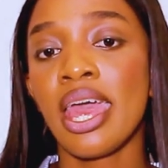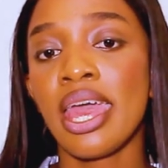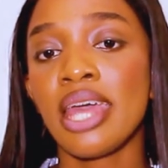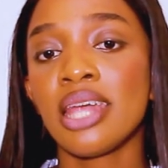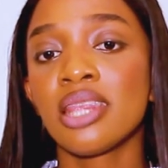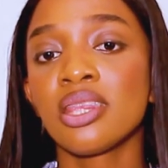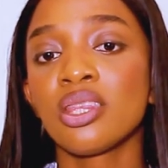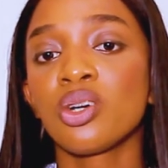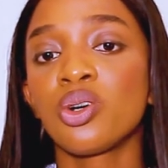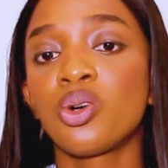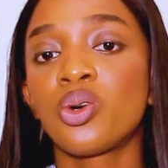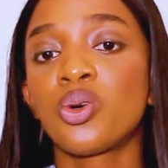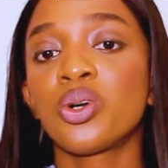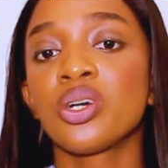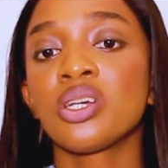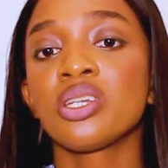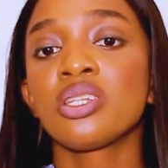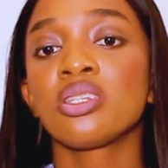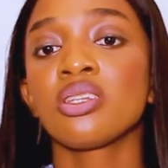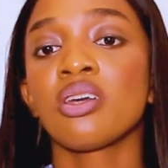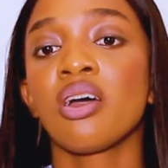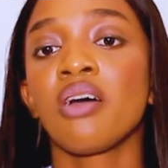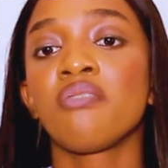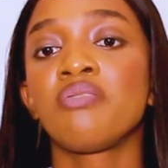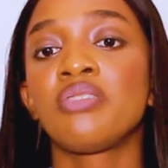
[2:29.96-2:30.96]
in the
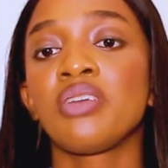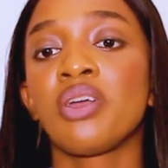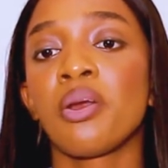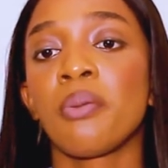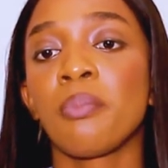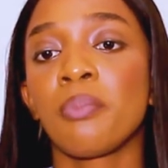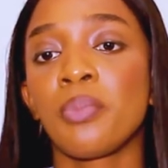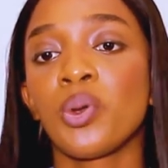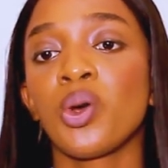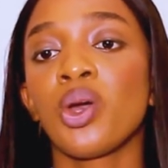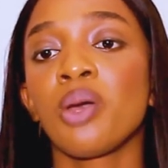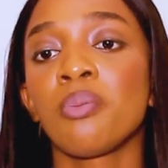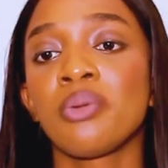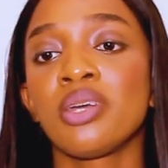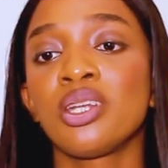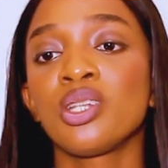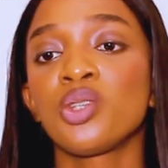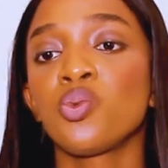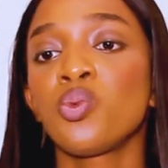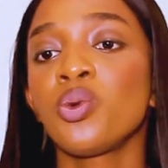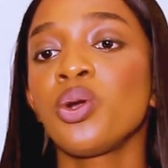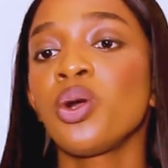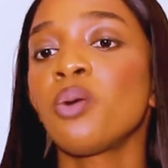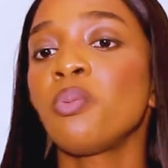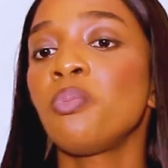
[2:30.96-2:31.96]
course of their employment
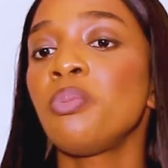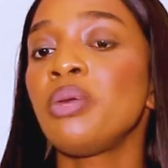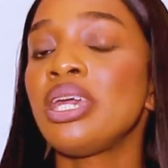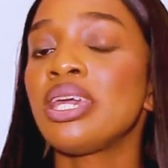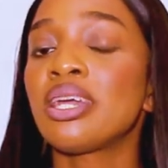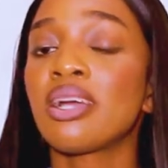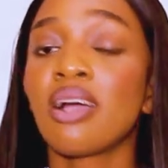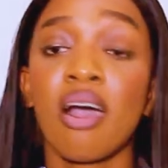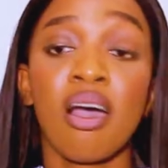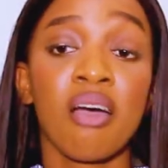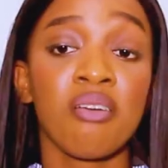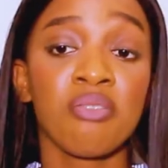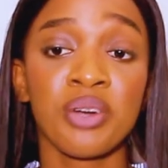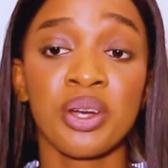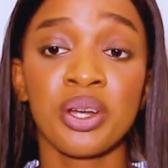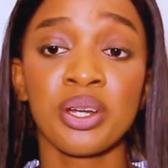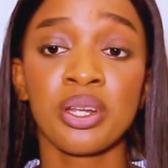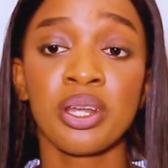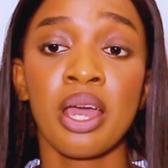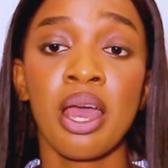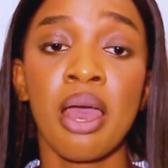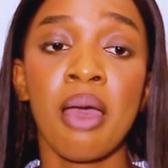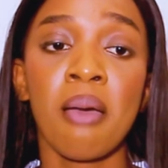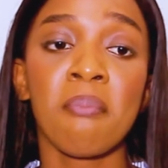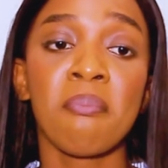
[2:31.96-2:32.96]
will be
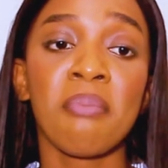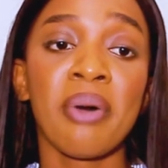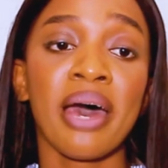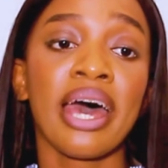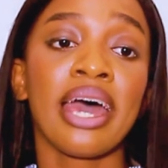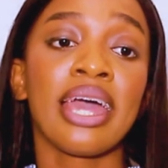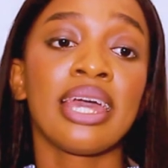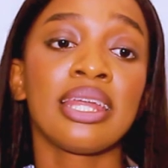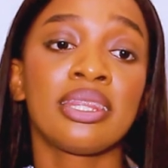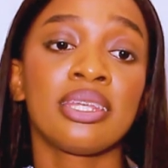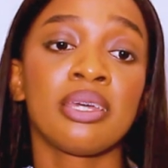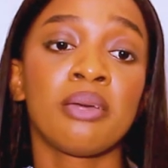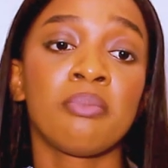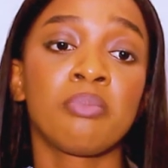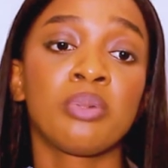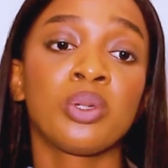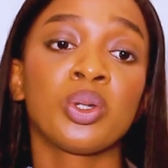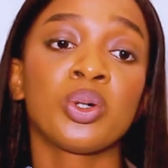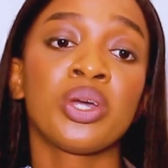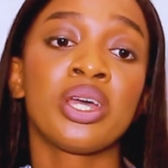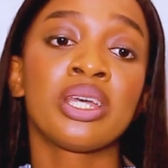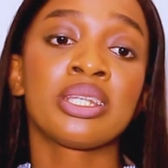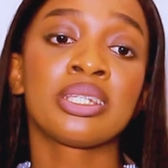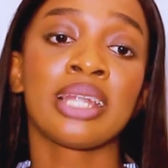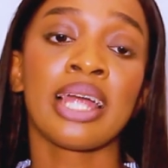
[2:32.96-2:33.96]
covered by the
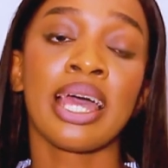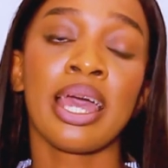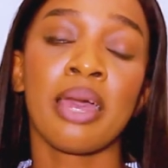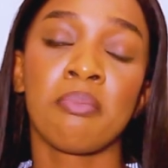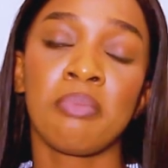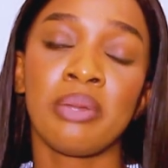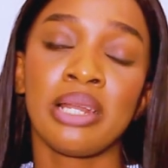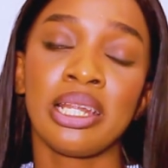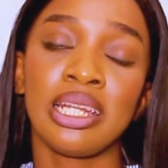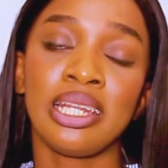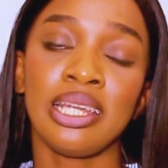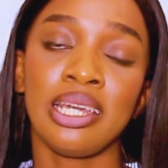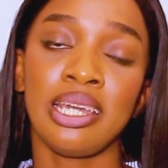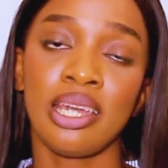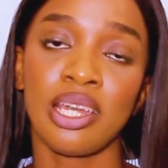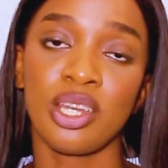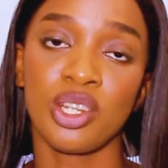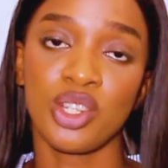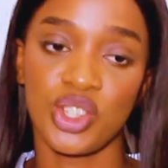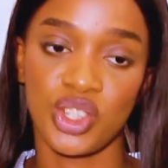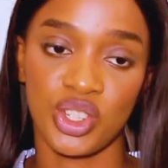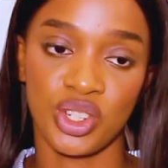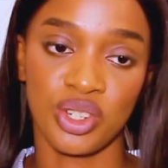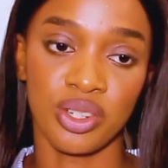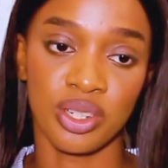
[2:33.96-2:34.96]
employer's liability
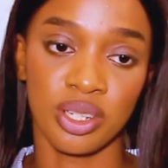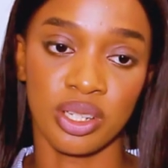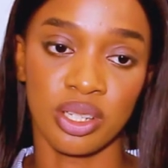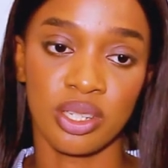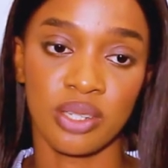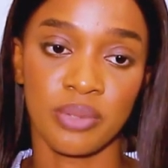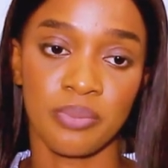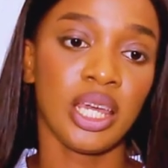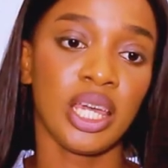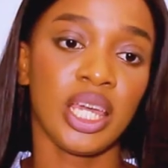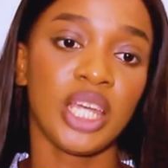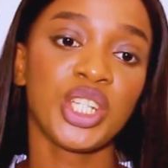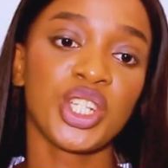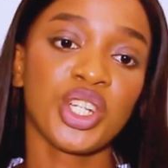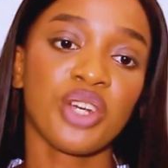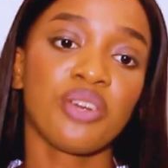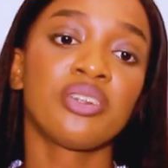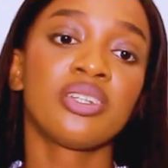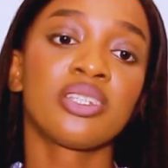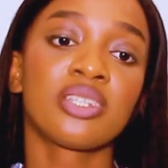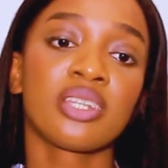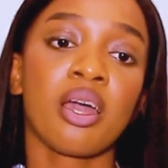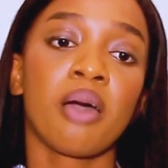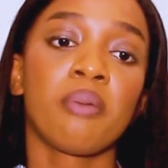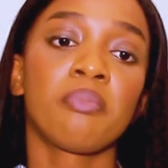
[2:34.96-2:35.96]
insurance.
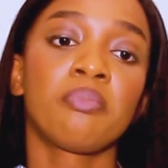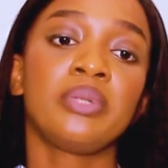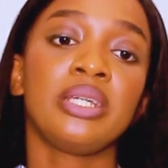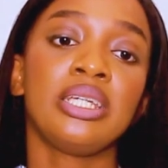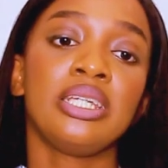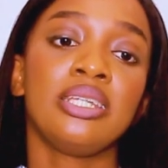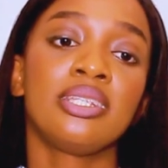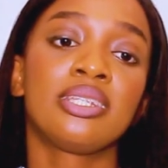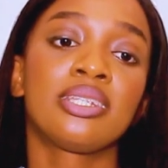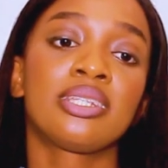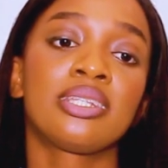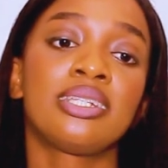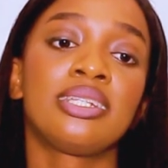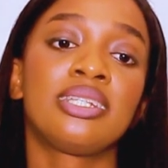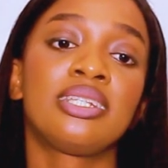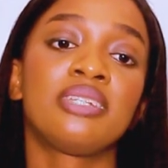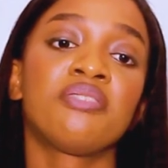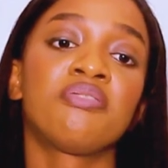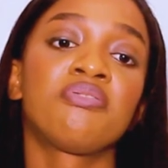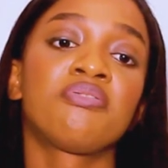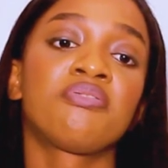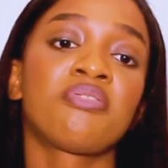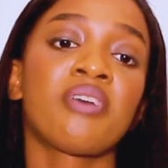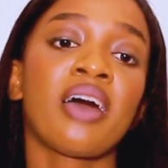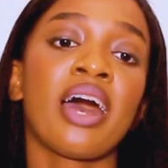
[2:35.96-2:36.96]
Insurance companies
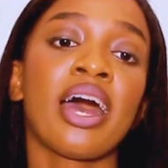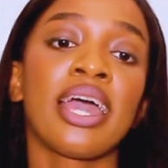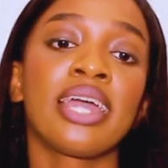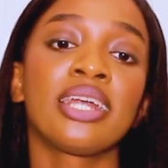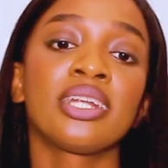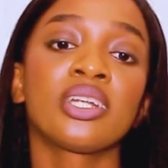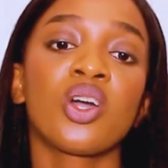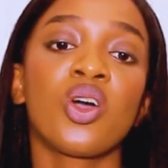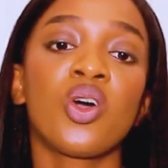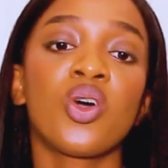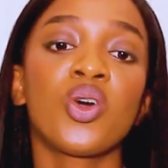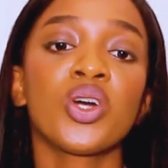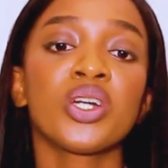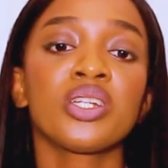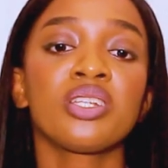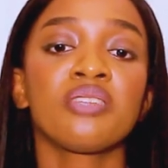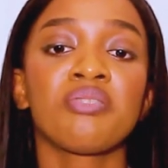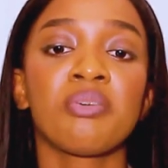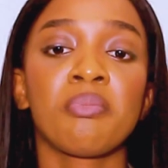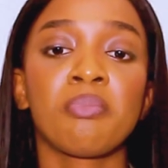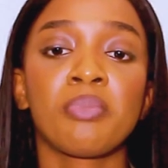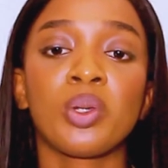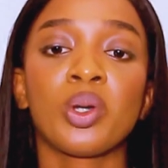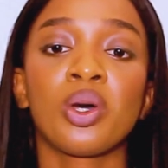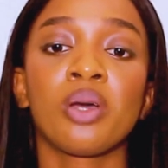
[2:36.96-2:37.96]
define course of
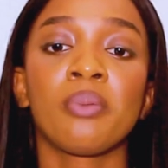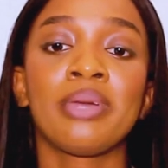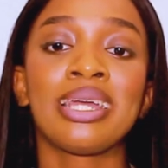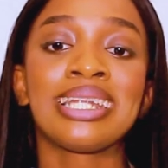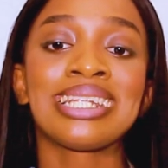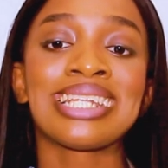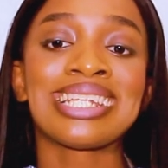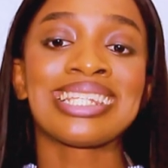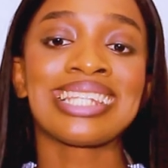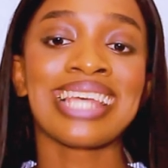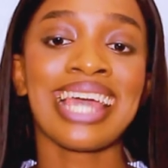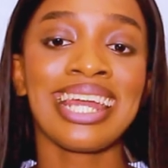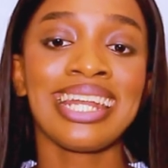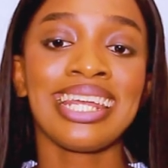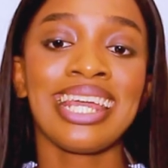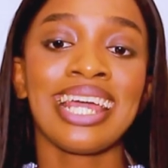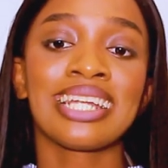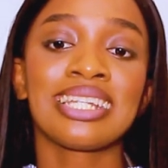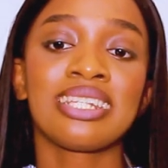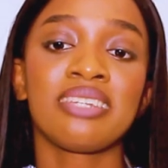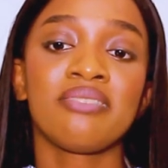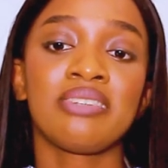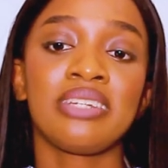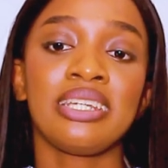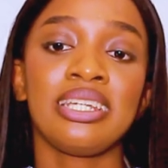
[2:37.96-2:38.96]
employment as any
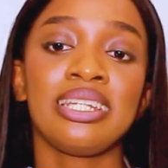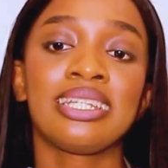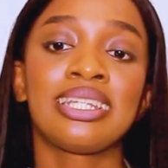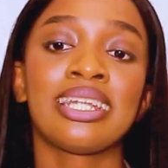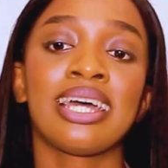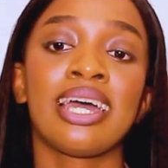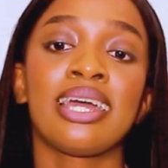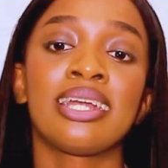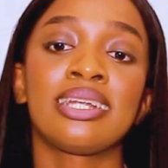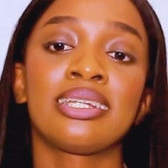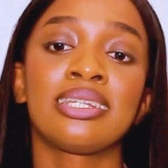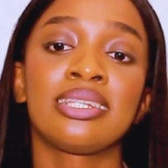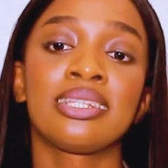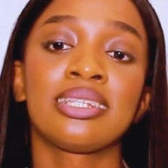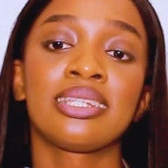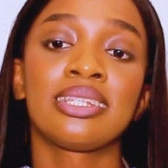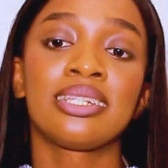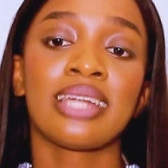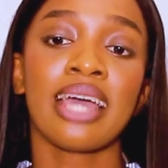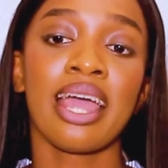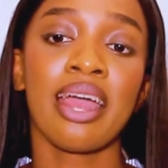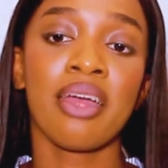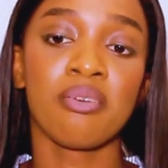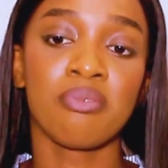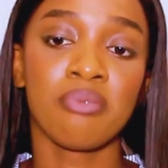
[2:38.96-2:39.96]
activity that is
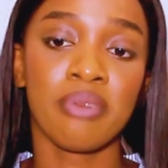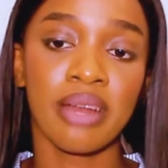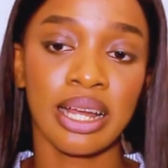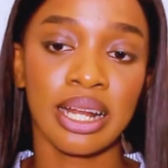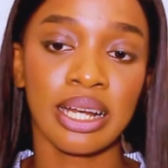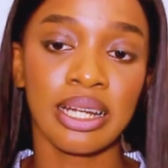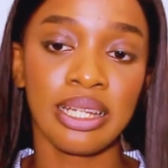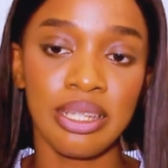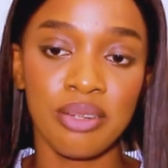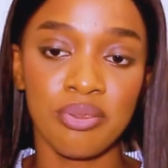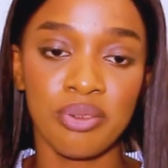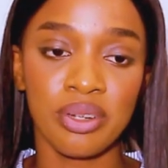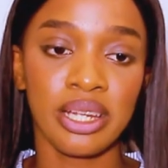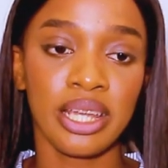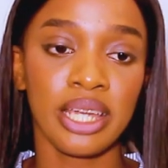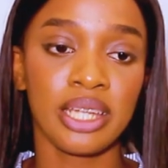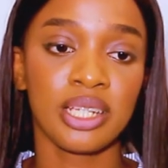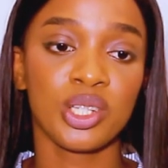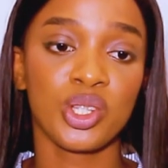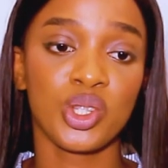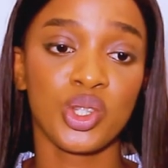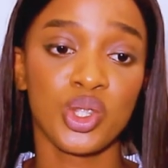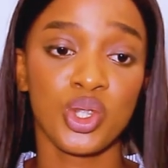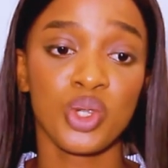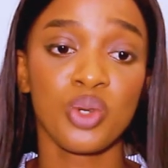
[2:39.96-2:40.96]
directly
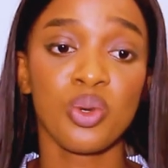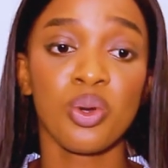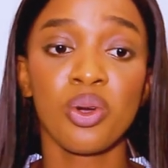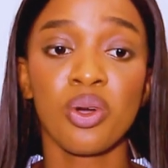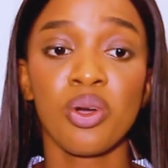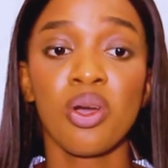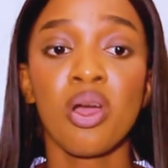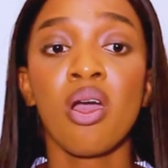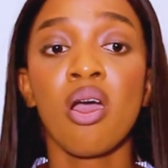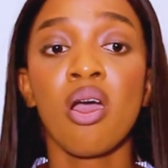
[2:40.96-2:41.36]
related to,